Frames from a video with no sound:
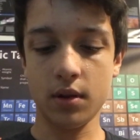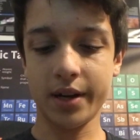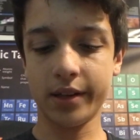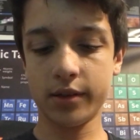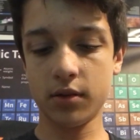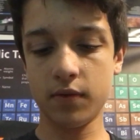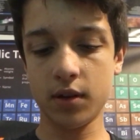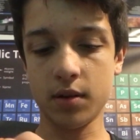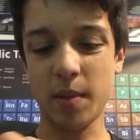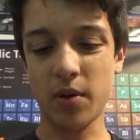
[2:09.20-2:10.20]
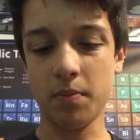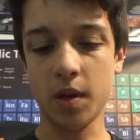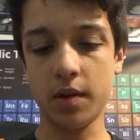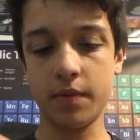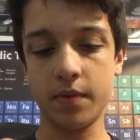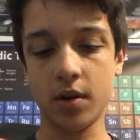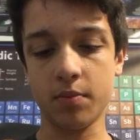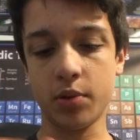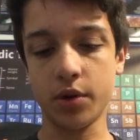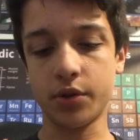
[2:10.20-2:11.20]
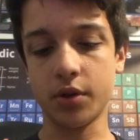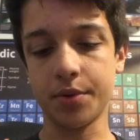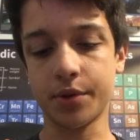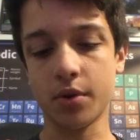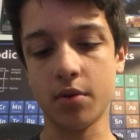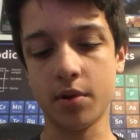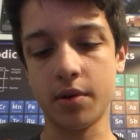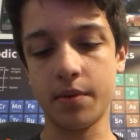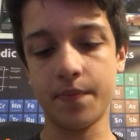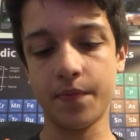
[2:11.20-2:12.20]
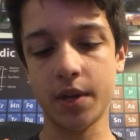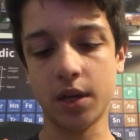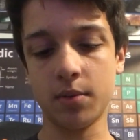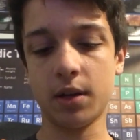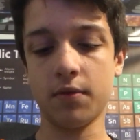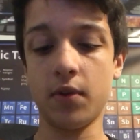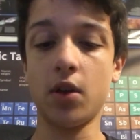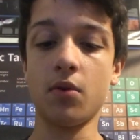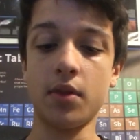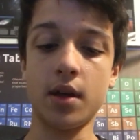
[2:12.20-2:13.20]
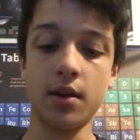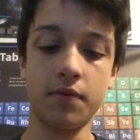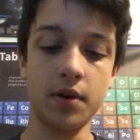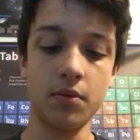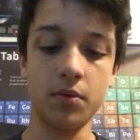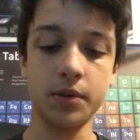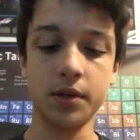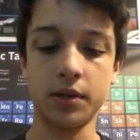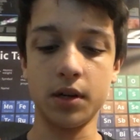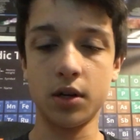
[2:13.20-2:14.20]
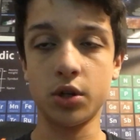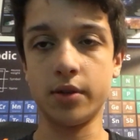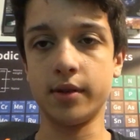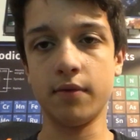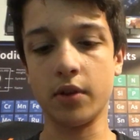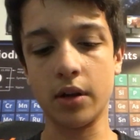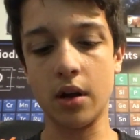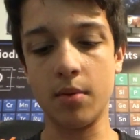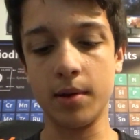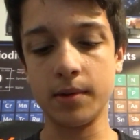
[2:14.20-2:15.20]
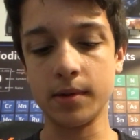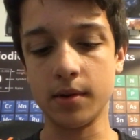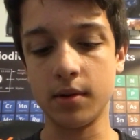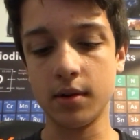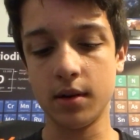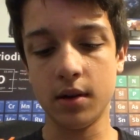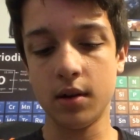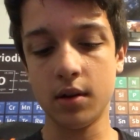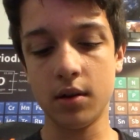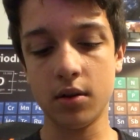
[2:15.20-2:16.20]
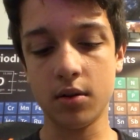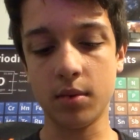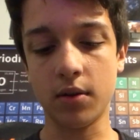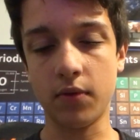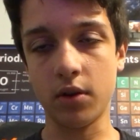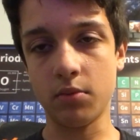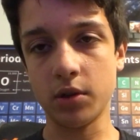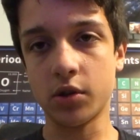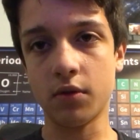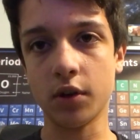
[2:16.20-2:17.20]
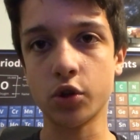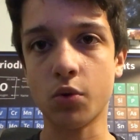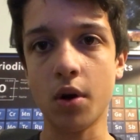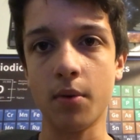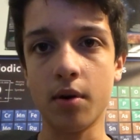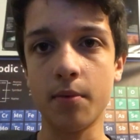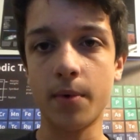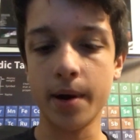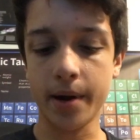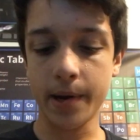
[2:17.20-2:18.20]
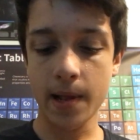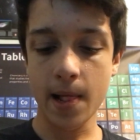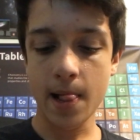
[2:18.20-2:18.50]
I can solve it in about a minute. I'm pretty slow at square one. I can make a video on that if anyone wants to see it. Just leave it in the comments, and I'll make a video of me solving a square one. Why not?